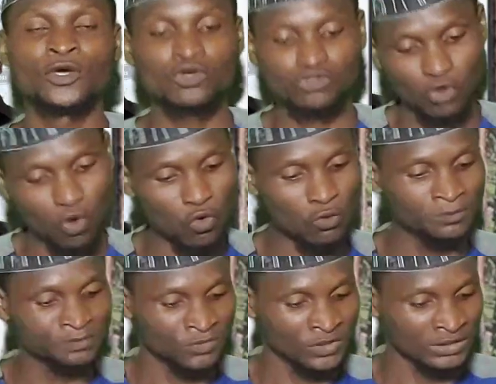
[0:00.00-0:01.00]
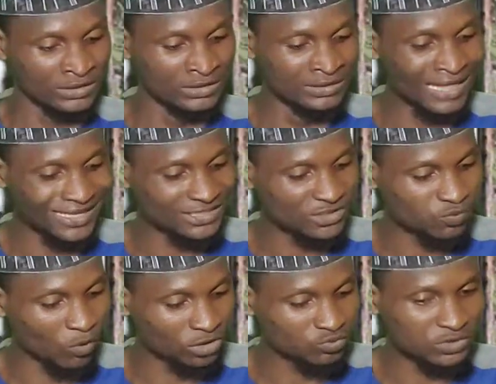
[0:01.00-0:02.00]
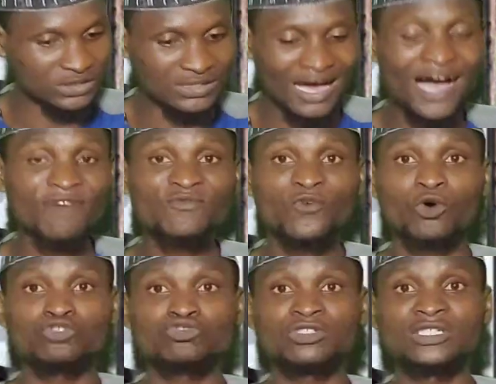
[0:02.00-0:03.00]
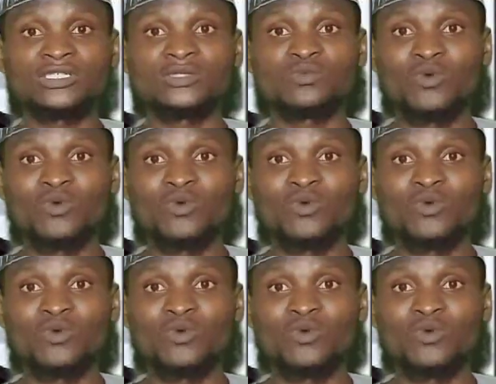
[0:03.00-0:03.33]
So that is what we have for today.